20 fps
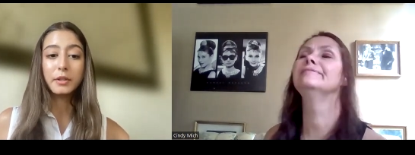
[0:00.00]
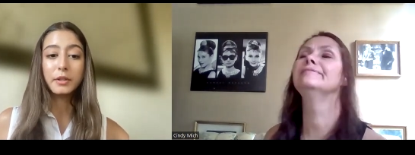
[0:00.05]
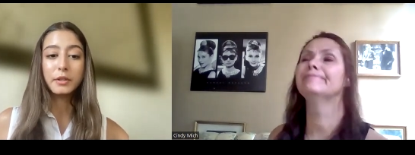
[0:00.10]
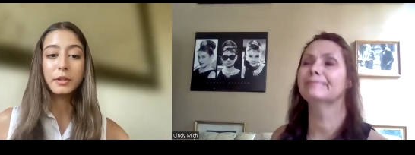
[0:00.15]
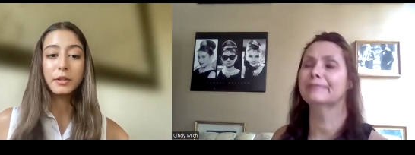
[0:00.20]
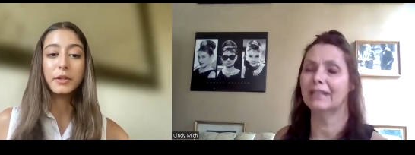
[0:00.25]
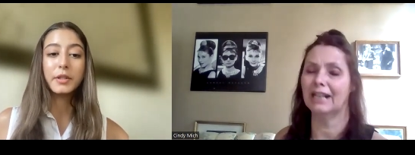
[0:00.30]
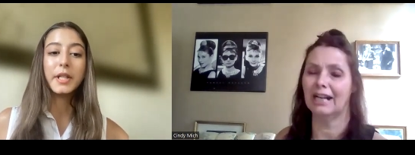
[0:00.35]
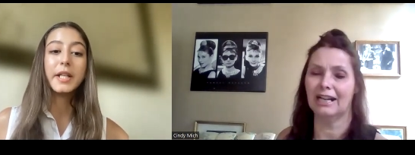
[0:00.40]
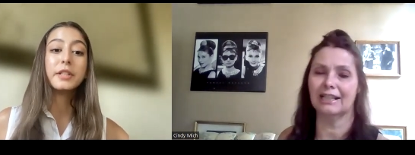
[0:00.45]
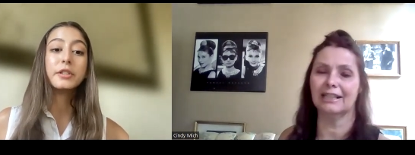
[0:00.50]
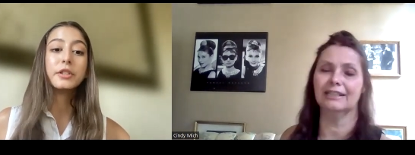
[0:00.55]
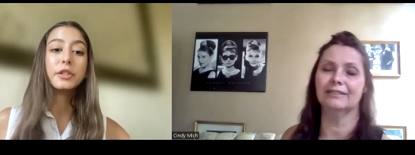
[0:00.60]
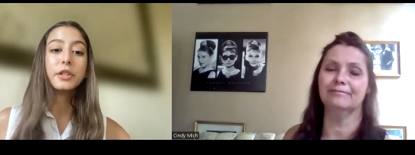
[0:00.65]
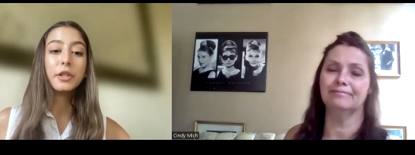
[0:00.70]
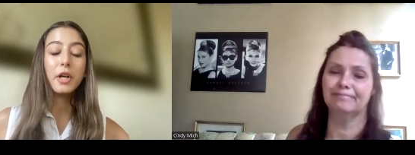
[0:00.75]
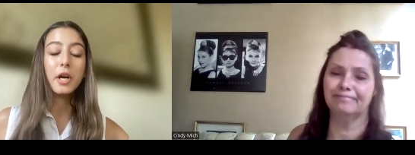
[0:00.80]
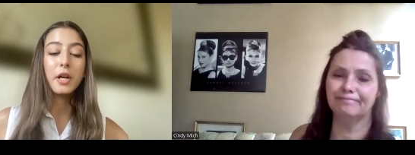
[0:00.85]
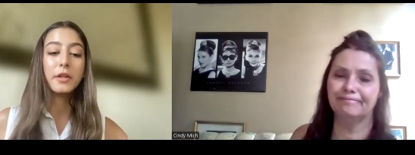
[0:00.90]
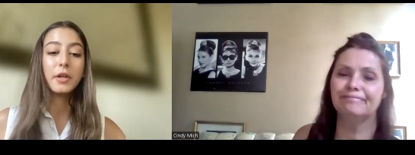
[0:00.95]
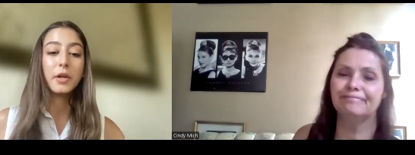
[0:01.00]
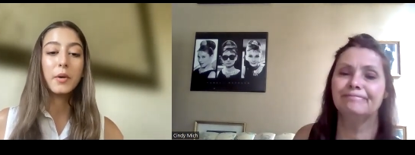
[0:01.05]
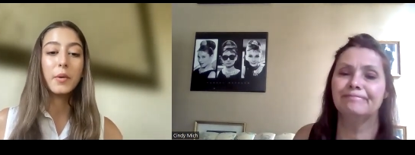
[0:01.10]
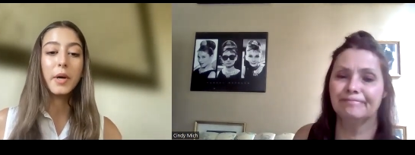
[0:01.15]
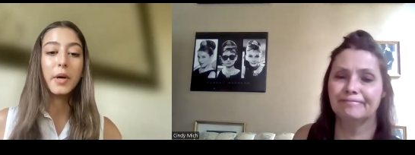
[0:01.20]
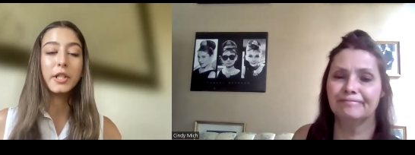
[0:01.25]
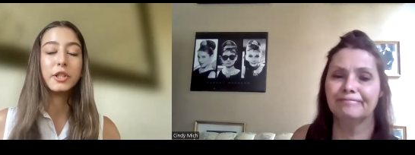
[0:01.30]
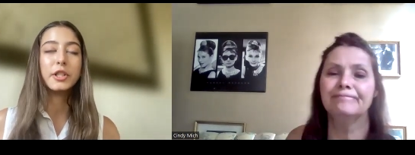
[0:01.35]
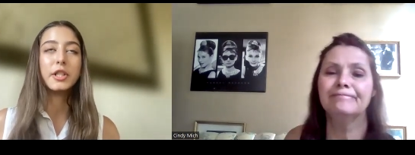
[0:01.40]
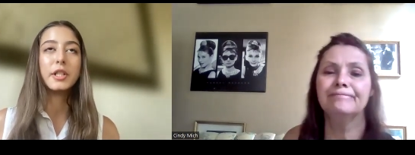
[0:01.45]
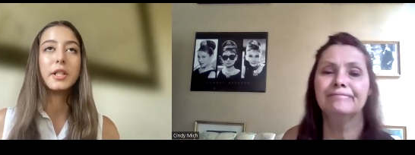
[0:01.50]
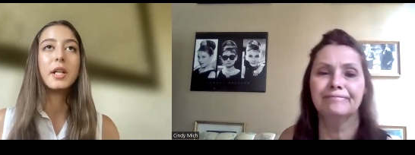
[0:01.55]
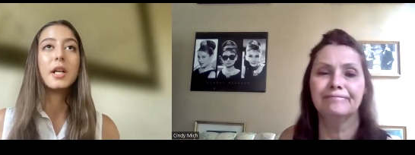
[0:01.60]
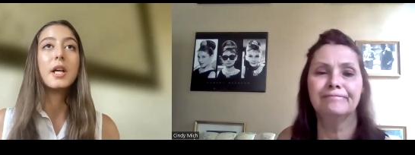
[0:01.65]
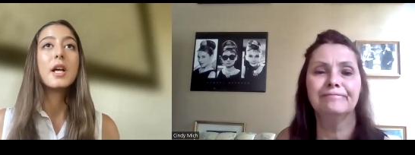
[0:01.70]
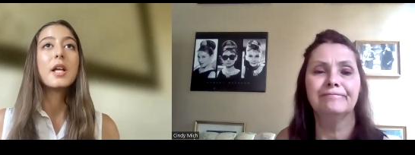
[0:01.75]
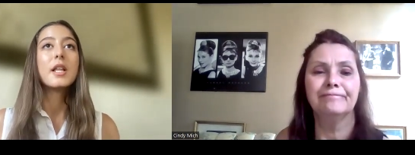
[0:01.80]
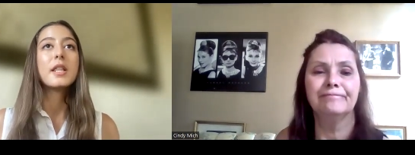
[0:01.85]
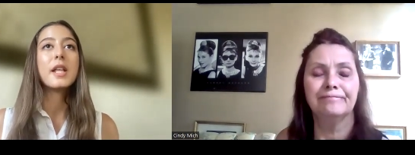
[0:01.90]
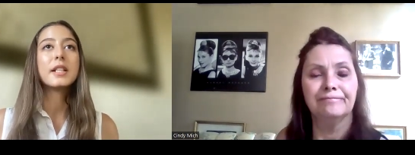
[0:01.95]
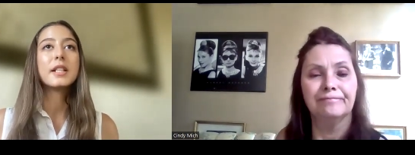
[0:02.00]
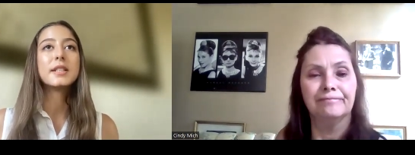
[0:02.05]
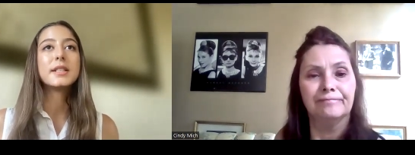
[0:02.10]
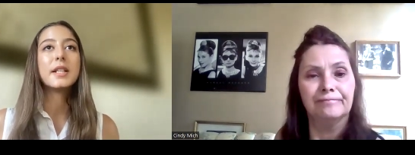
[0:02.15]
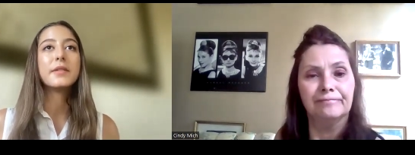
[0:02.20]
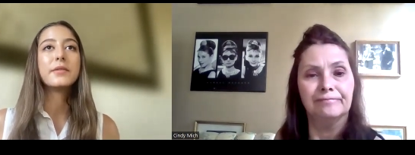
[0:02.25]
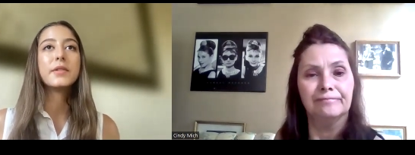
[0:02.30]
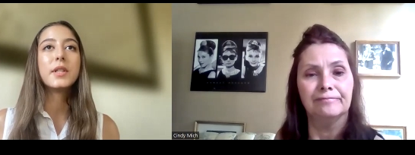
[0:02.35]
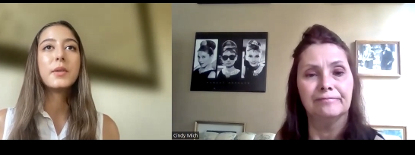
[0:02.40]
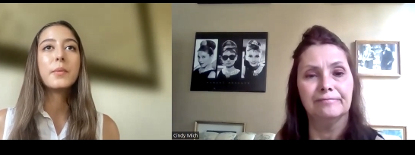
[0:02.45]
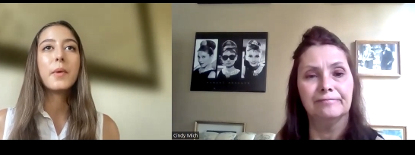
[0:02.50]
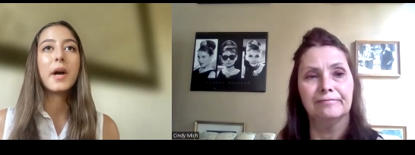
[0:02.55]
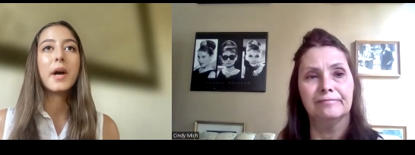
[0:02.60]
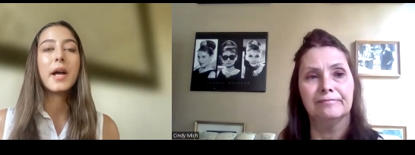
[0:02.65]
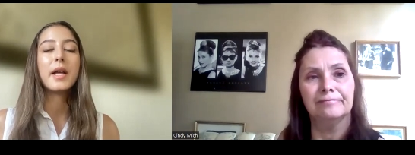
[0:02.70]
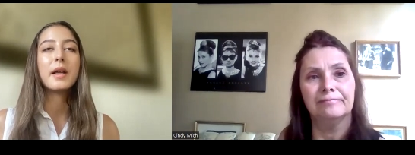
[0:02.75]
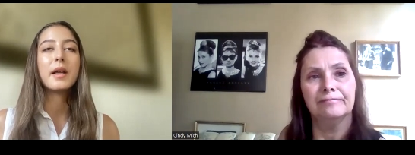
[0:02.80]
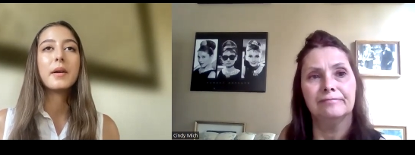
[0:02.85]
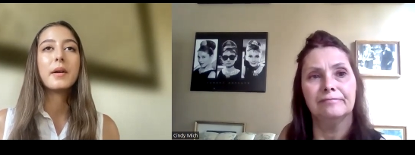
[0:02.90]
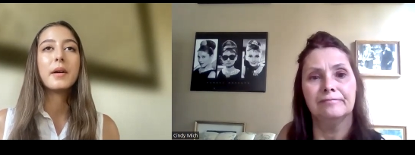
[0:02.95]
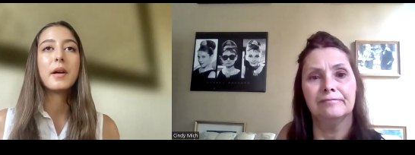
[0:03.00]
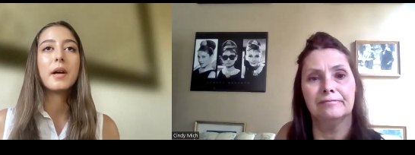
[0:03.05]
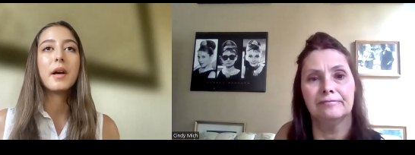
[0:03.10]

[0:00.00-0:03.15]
Speaker 1: So to answer your question, that's definitely why